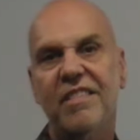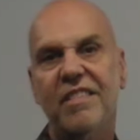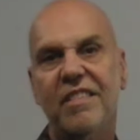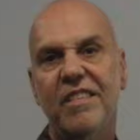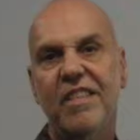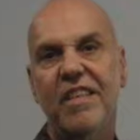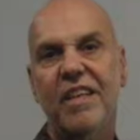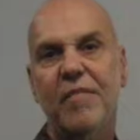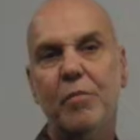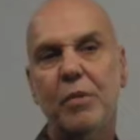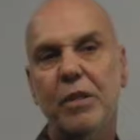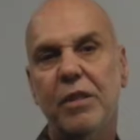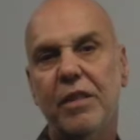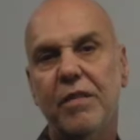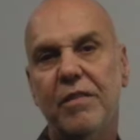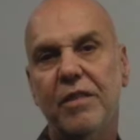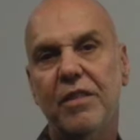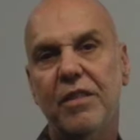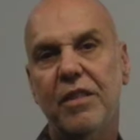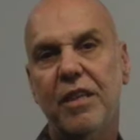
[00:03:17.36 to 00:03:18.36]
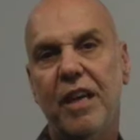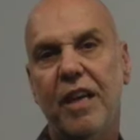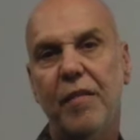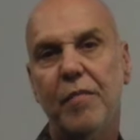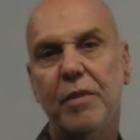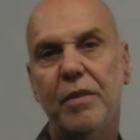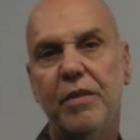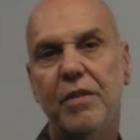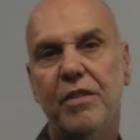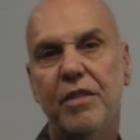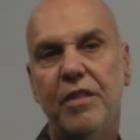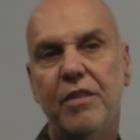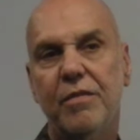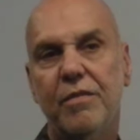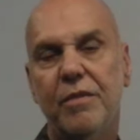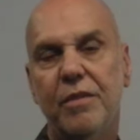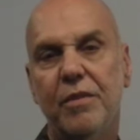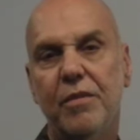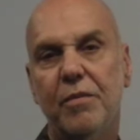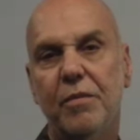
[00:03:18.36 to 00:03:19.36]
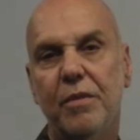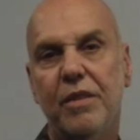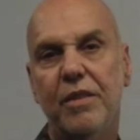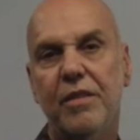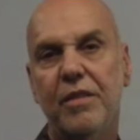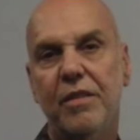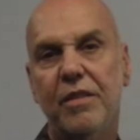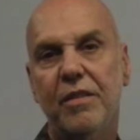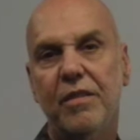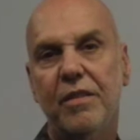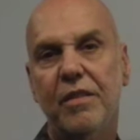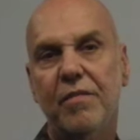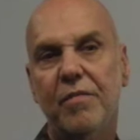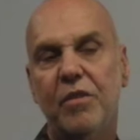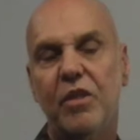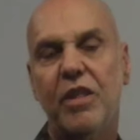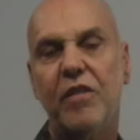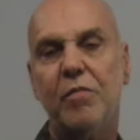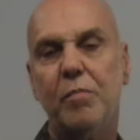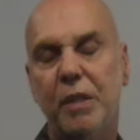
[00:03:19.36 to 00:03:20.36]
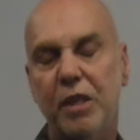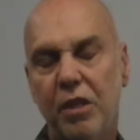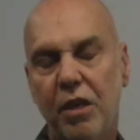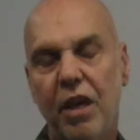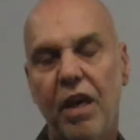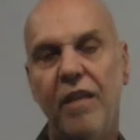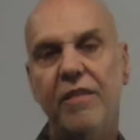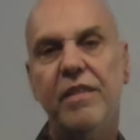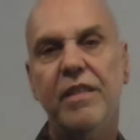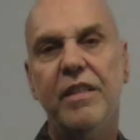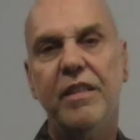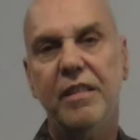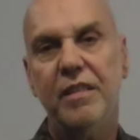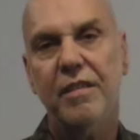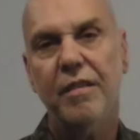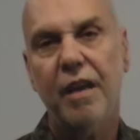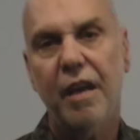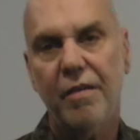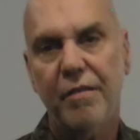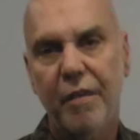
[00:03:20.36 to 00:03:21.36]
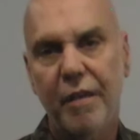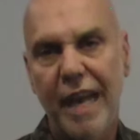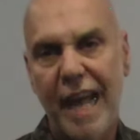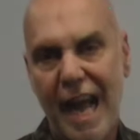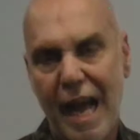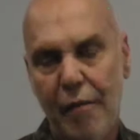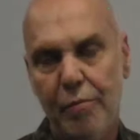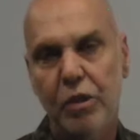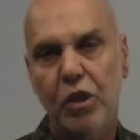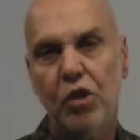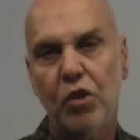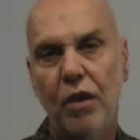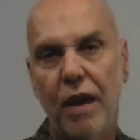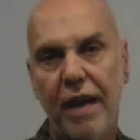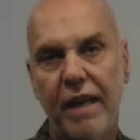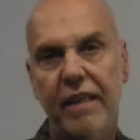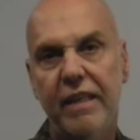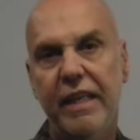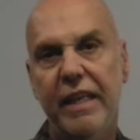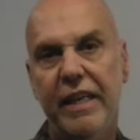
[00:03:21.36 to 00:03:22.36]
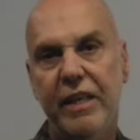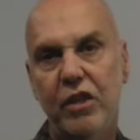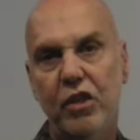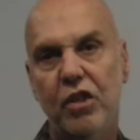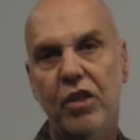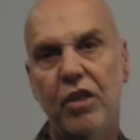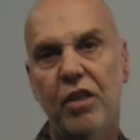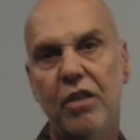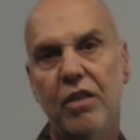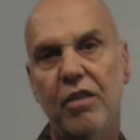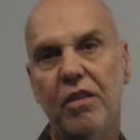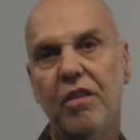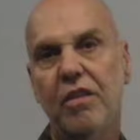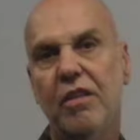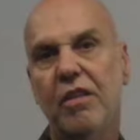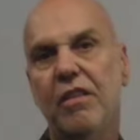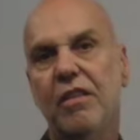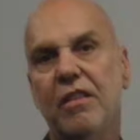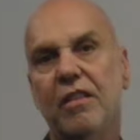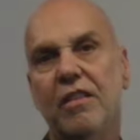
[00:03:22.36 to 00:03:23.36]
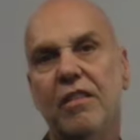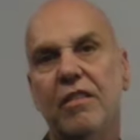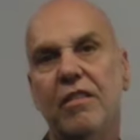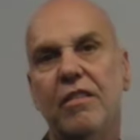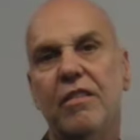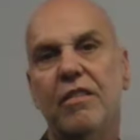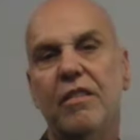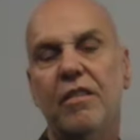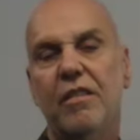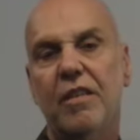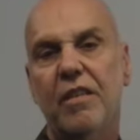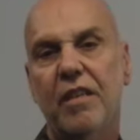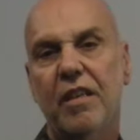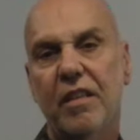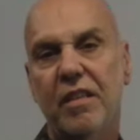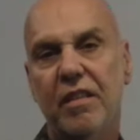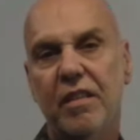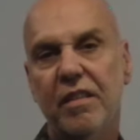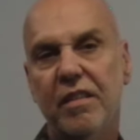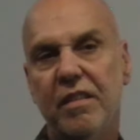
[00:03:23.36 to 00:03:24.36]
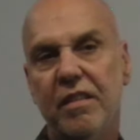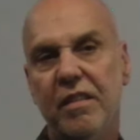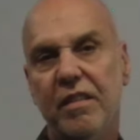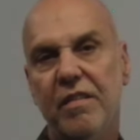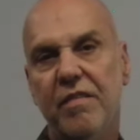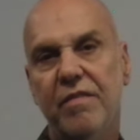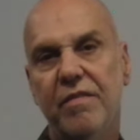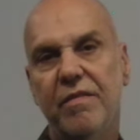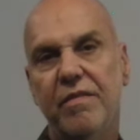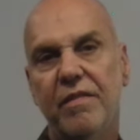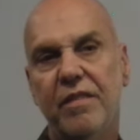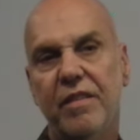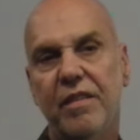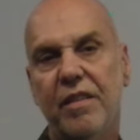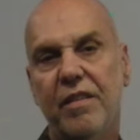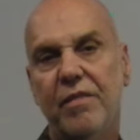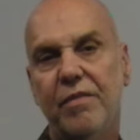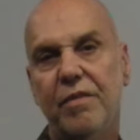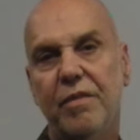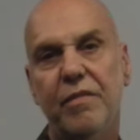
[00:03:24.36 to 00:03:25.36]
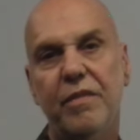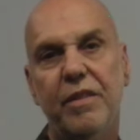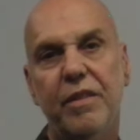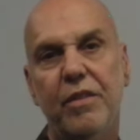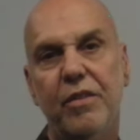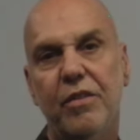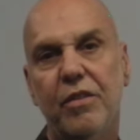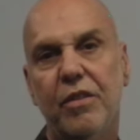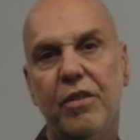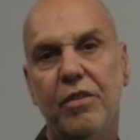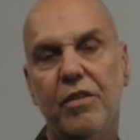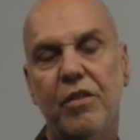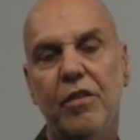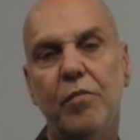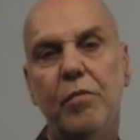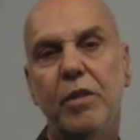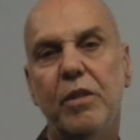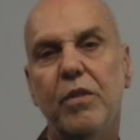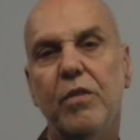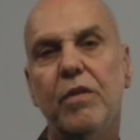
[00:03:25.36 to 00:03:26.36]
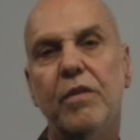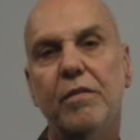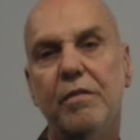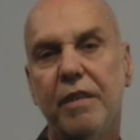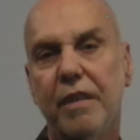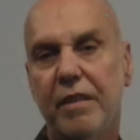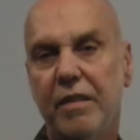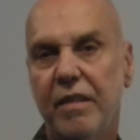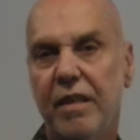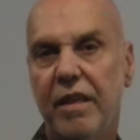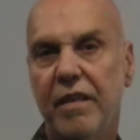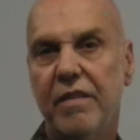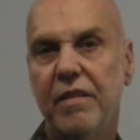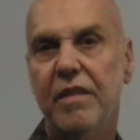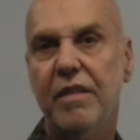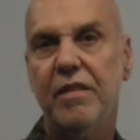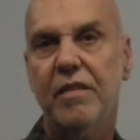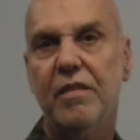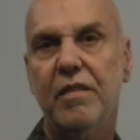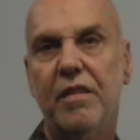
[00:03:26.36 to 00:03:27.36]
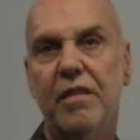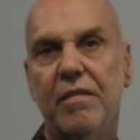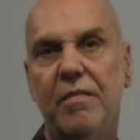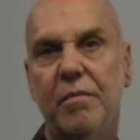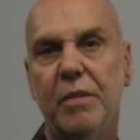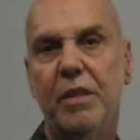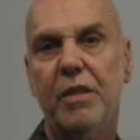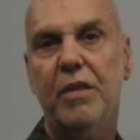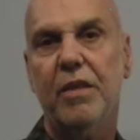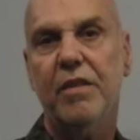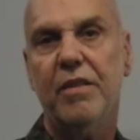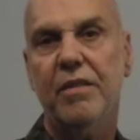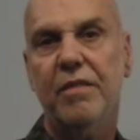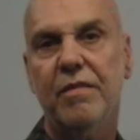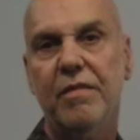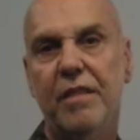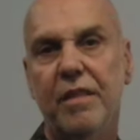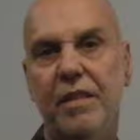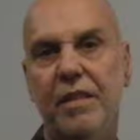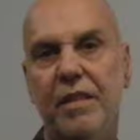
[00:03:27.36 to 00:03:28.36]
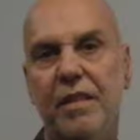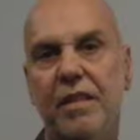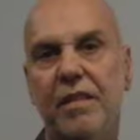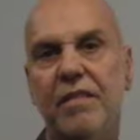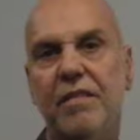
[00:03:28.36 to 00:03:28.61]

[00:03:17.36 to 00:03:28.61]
And I believe it's timeless just for the reason that just because it is of an abstract nature. You know, I, I think that in another 50 years they'll still be doing Fantasticks because of the.